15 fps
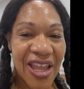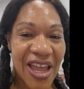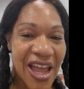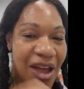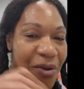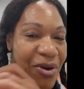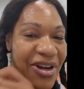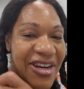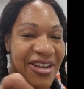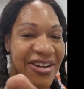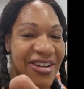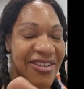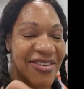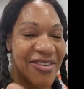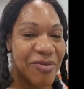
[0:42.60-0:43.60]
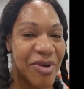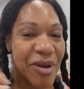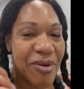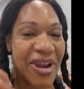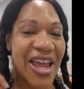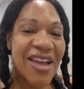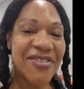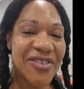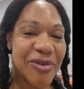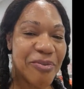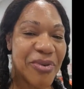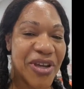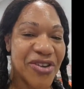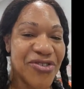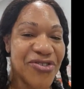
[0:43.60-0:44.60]
wanted us to be able to have some
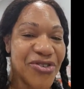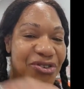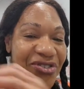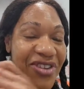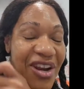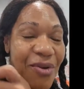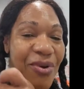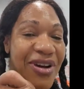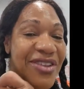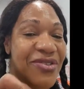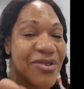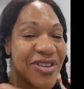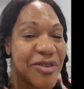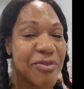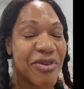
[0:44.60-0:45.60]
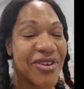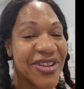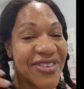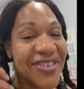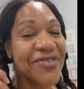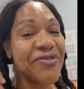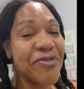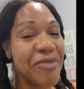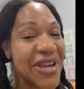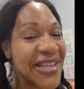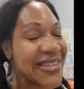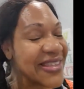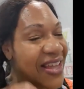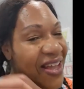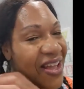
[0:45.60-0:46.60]
pictures, and I wanted to experience it for
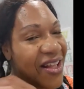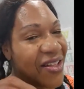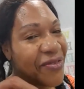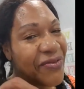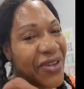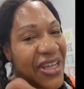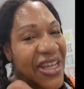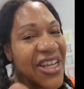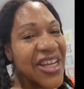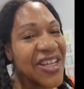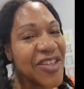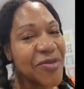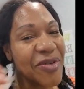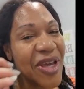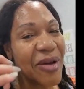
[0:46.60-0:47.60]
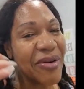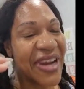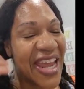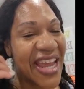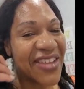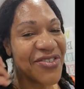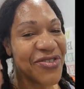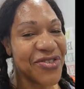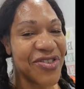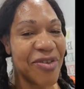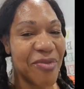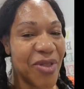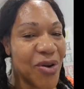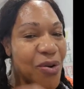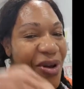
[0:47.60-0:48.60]
myself, to be able to answer some
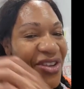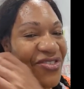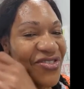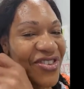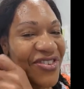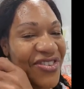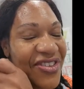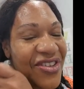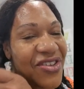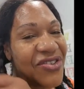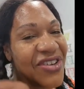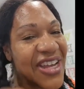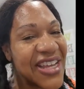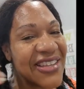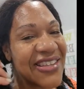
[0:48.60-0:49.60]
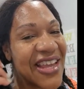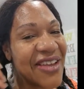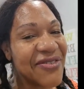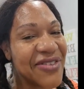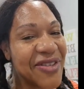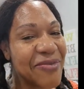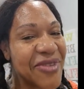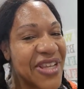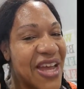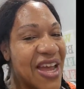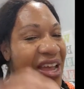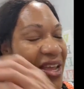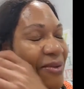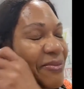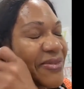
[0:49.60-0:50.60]
of the questions that you guys have
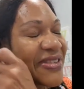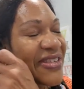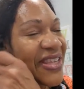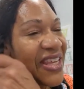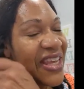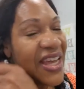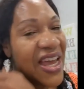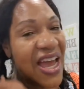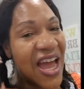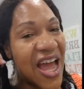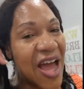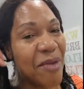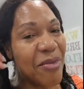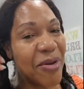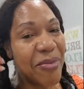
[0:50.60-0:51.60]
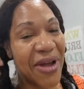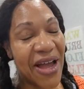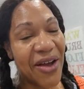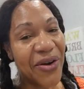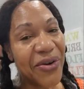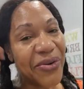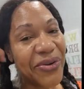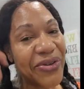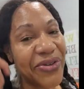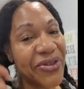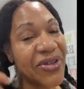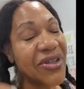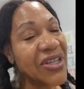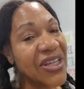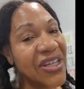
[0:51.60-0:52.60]
sometimes about
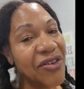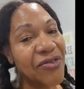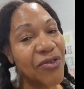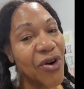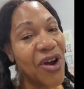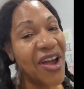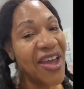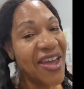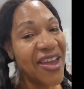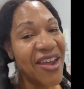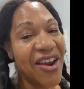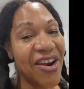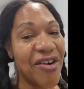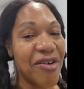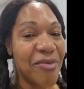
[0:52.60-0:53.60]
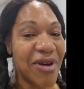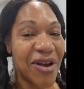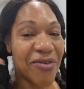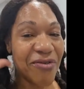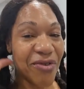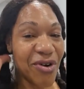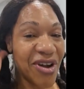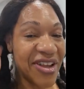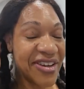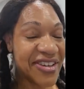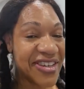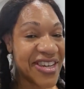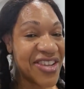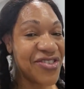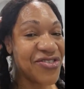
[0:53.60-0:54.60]
raw hair, about raw
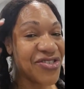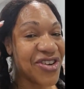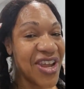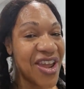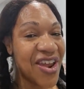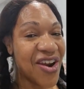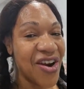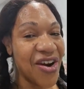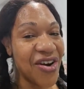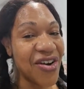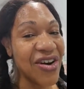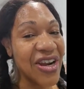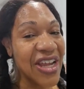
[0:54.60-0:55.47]
Indonesian hair.